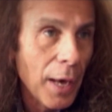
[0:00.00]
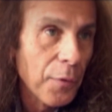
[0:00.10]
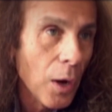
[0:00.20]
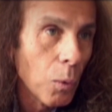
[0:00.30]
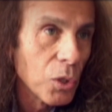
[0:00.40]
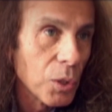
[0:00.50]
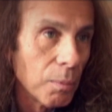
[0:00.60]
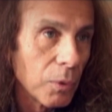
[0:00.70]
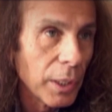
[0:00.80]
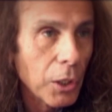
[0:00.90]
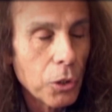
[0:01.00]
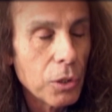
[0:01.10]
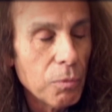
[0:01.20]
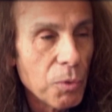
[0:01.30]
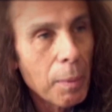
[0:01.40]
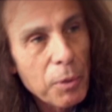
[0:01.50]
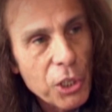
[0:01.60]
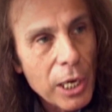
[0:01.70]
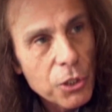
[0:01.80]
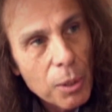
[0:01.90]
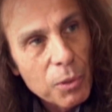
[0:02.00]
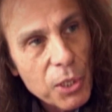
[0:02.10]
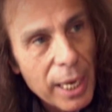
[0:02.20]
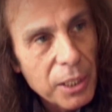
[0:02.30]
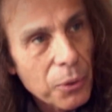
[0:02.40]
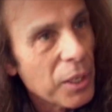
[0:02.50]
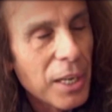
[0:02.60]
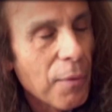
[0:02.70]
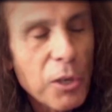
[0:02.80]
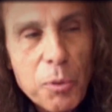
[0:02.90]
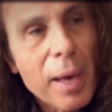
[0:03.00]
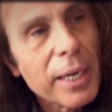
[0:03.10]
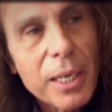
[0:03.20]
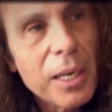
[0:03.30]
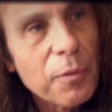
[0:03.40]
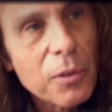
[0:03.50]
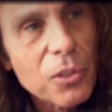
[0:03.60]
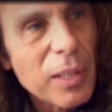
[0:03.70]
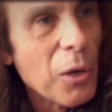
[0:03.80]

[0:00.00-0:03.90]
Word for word: I thought was, that could maybe change someone's attitude, it never has made any difference.